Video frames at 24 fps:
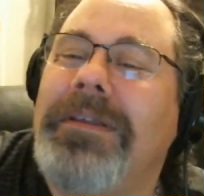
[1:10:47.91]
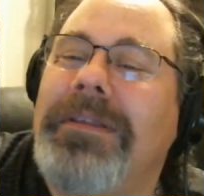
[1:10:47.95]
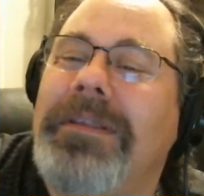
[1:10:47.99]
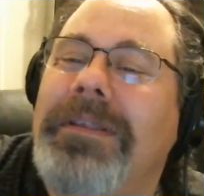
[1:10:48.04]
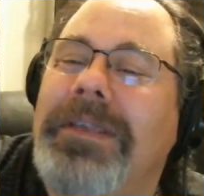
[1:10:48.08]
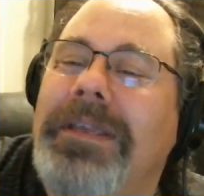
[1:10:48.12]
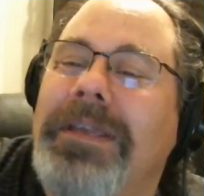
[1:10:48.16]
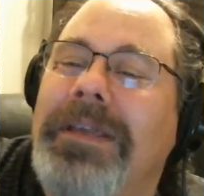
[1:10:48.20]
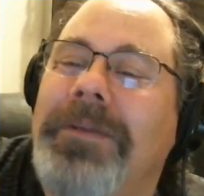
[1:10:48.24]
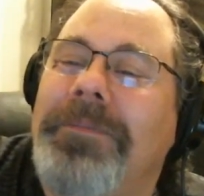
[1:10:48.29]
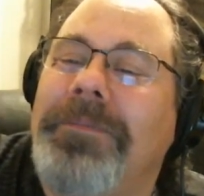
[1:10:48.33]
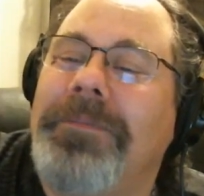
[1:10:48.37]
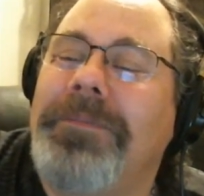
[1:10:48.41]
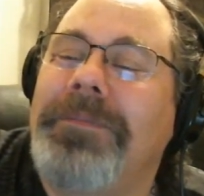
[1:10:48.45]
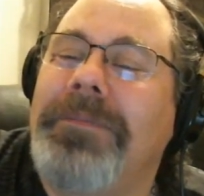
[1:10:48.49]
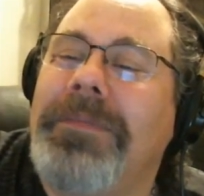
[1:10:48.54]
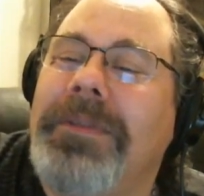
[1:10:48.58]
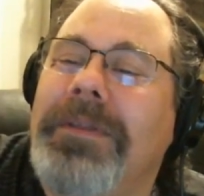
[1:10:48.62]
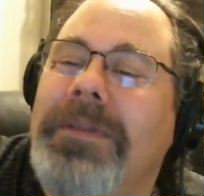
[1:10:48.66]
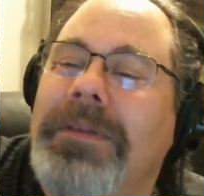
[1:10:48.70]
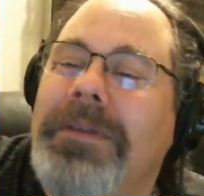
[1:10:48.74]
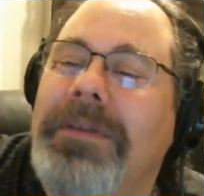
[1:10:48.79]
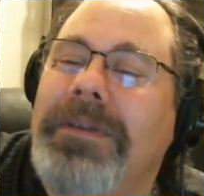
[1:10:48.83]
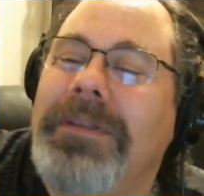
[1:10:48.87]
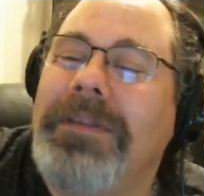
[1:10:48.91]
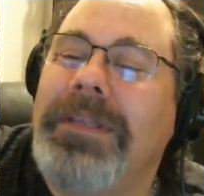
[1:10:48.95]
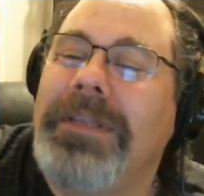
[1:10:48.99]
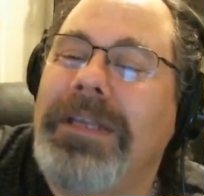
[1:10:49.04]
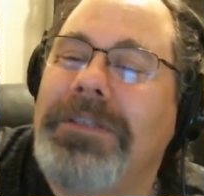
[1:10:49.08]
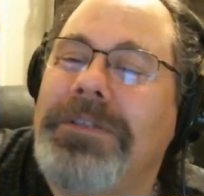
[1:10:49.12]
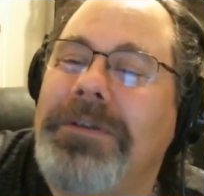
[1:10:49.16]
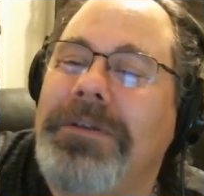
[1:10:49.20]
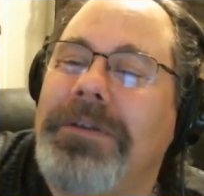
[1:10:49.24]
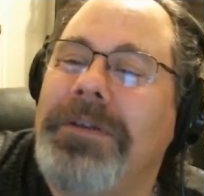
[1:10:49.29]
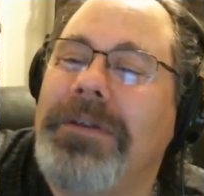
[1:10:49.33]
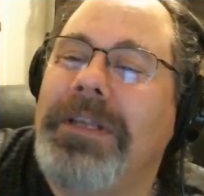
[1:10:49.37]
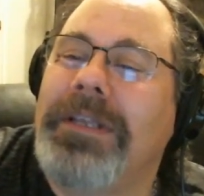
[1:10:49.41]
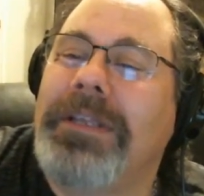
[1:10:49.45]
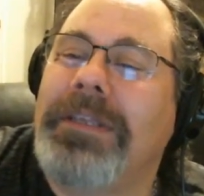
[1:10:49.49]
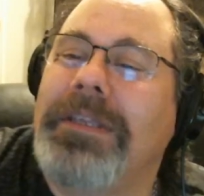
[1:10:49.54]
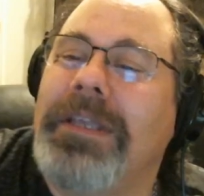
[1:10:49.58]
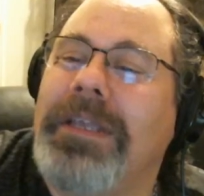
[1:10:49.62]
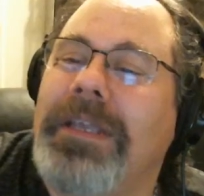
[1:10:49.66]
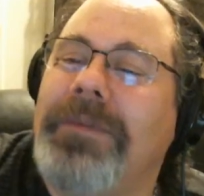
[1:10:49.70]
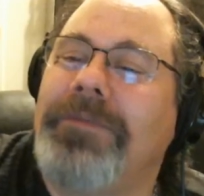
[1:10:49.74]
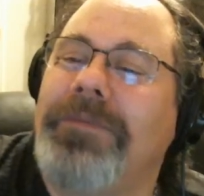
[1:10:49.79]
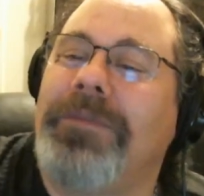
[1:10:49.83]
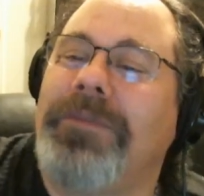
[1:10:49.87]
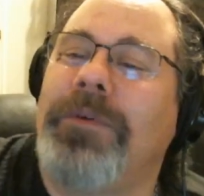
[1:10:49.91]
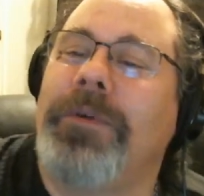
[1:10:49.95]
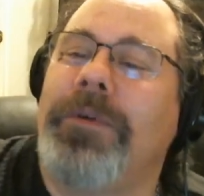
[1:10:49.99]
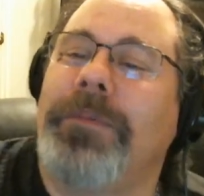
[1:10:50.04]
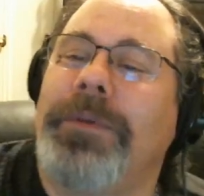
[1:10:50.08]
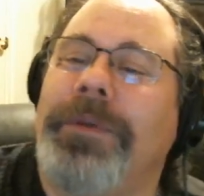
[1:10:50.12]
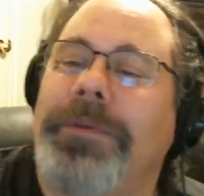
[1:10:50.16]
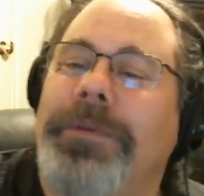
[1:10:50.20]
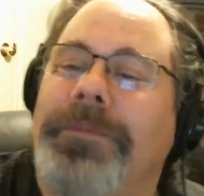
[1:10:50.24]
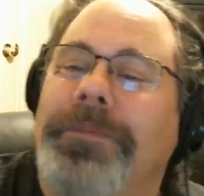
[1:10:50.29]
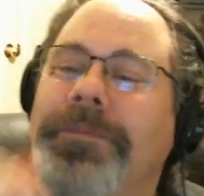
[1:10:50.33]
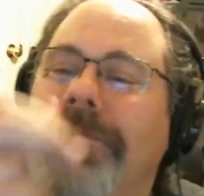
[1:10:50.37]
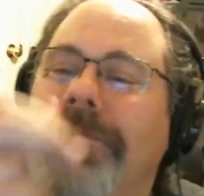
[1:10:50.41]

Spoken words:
Yep, that's her nickname for me.